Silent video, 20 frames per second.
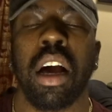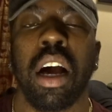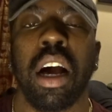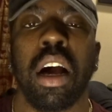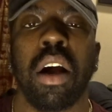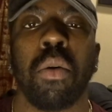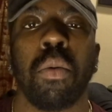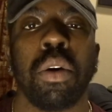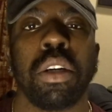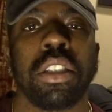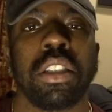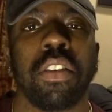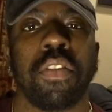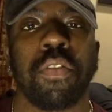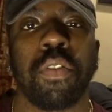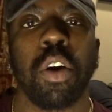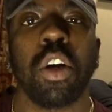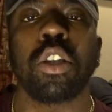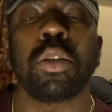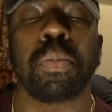uh, was the
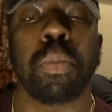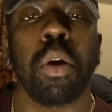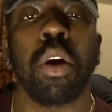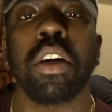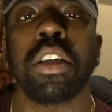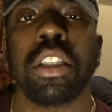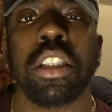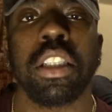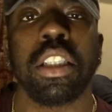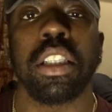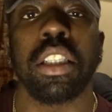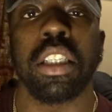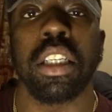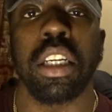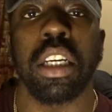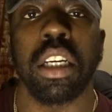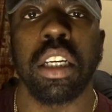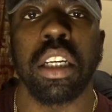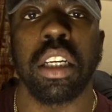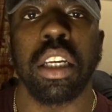first person
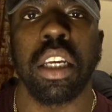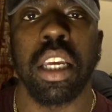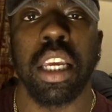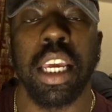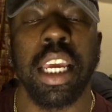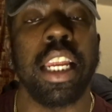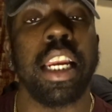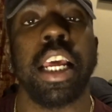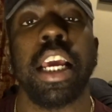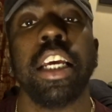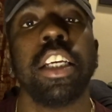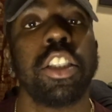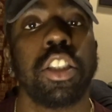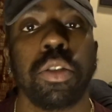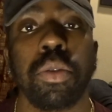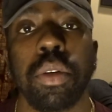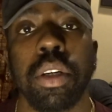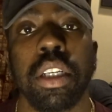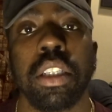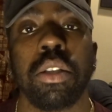in
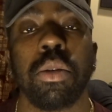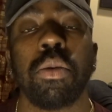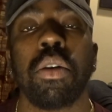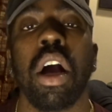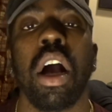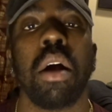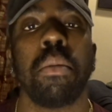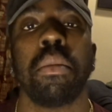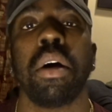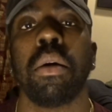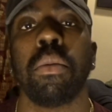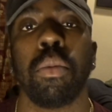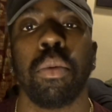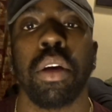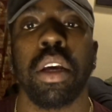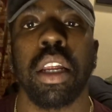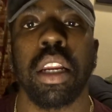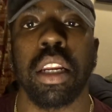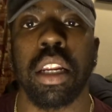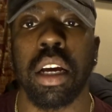history to come up
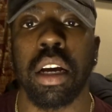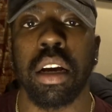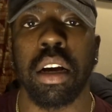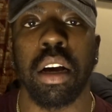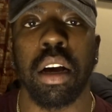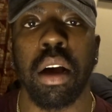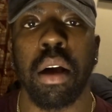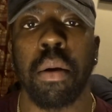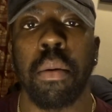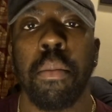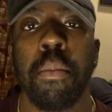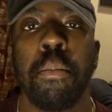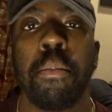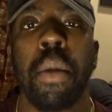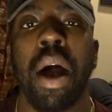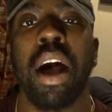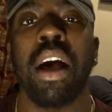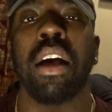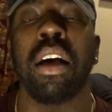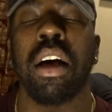with
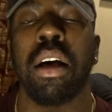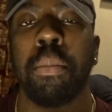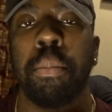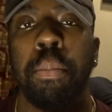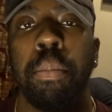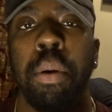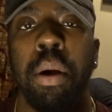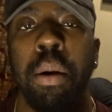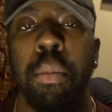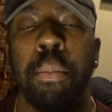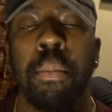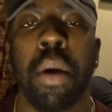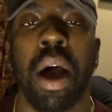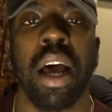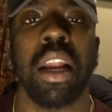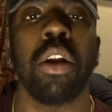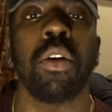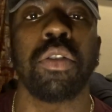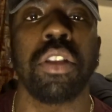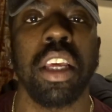my
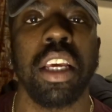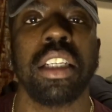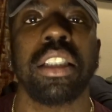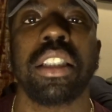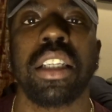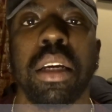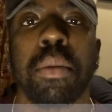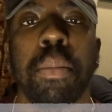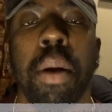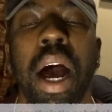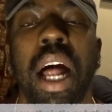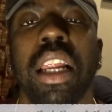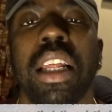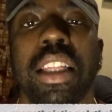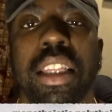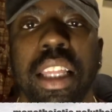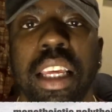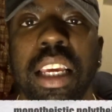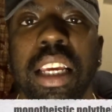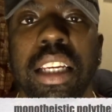monotheistic
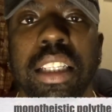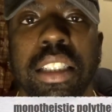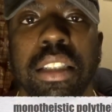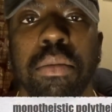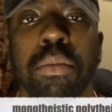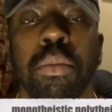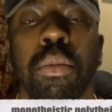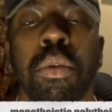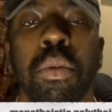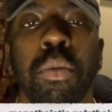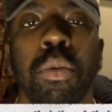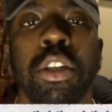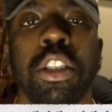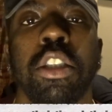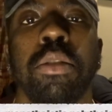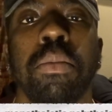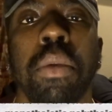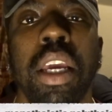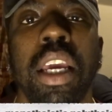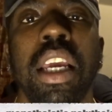polytheism,
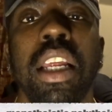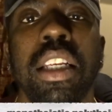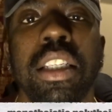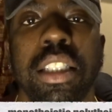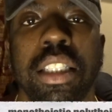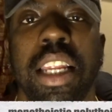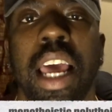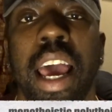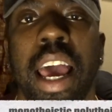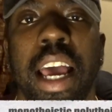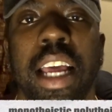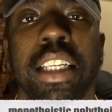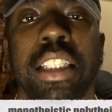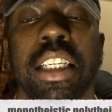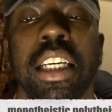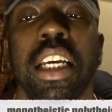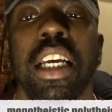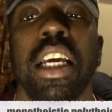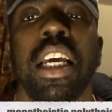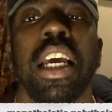which means that
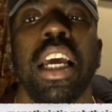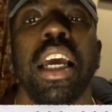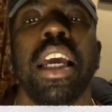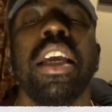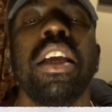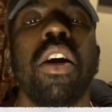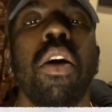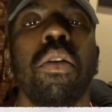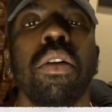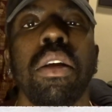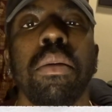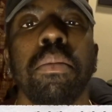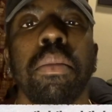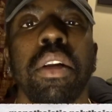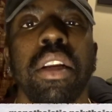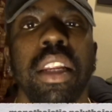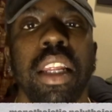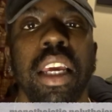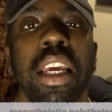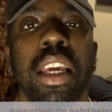he only
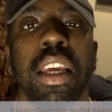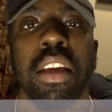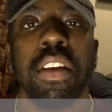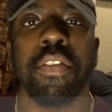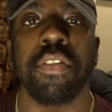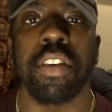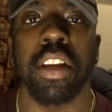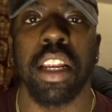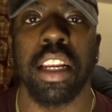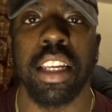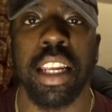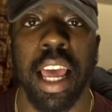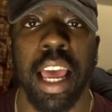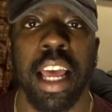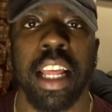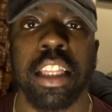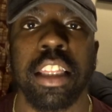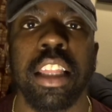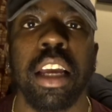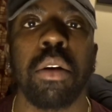believed
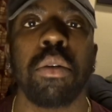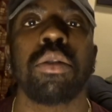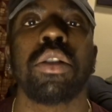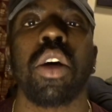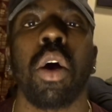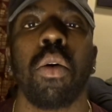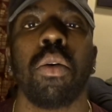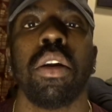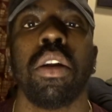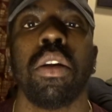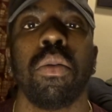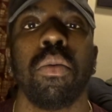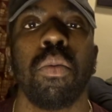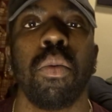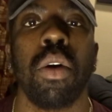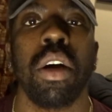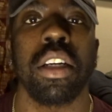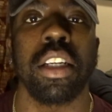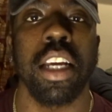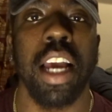that there was only
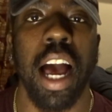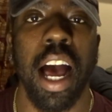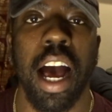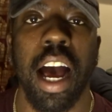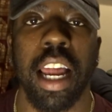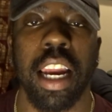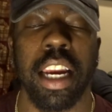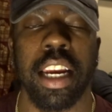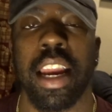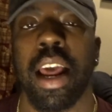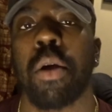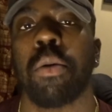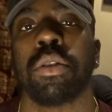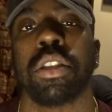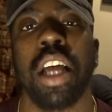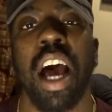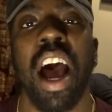one God, and that was